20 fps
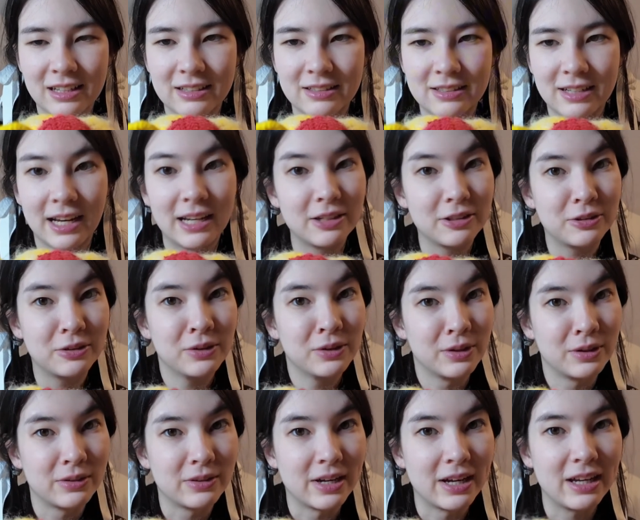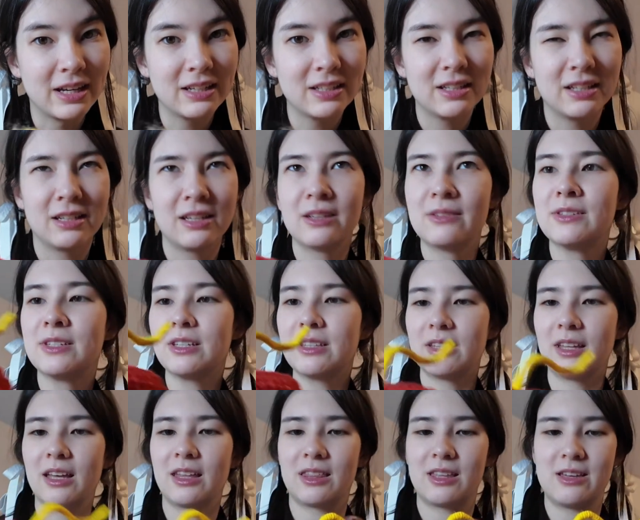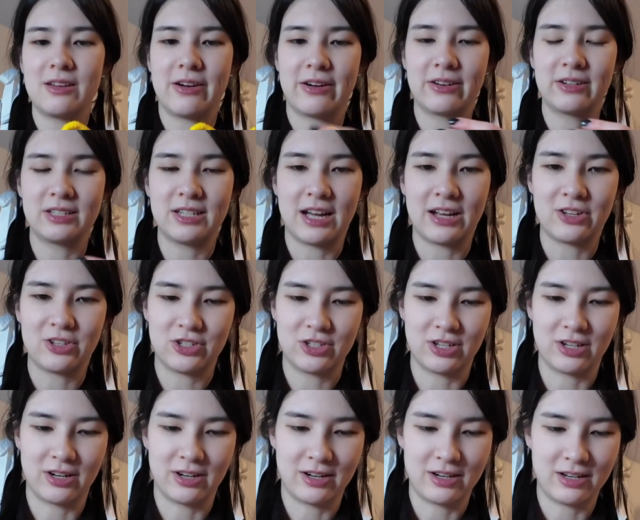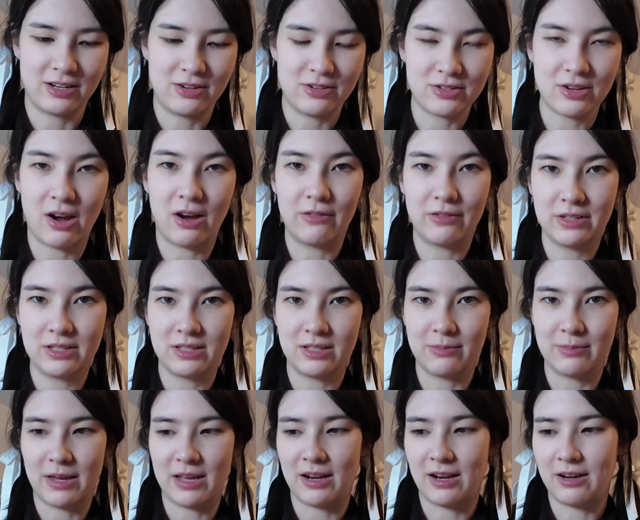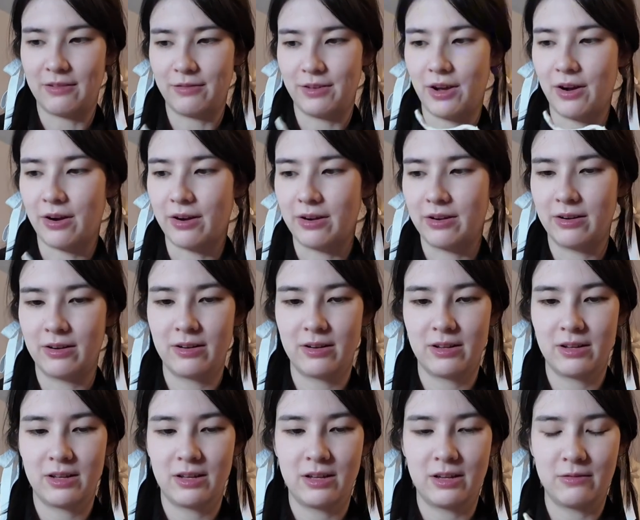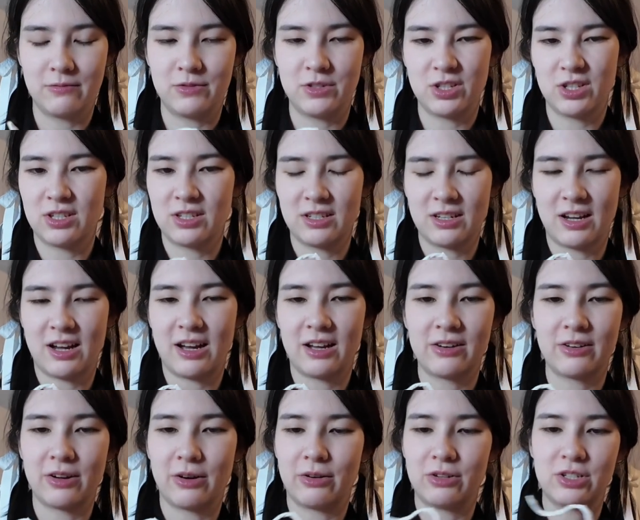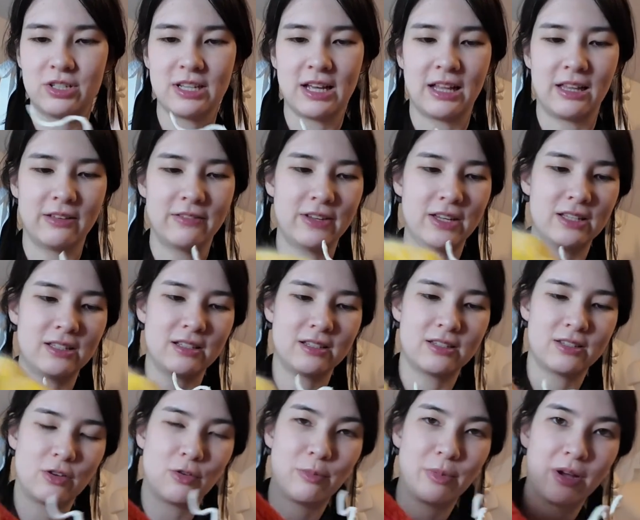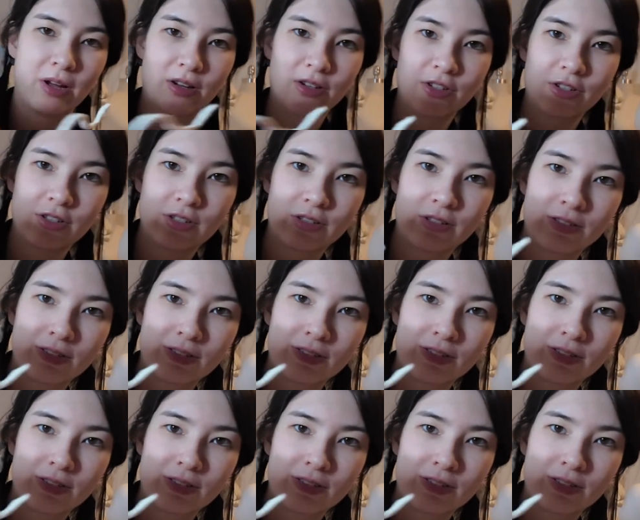Kind of cool, right? It gives it like the yarn texture, and it's obviously made out of yarn. Just, I don't know, it just elevates it so much.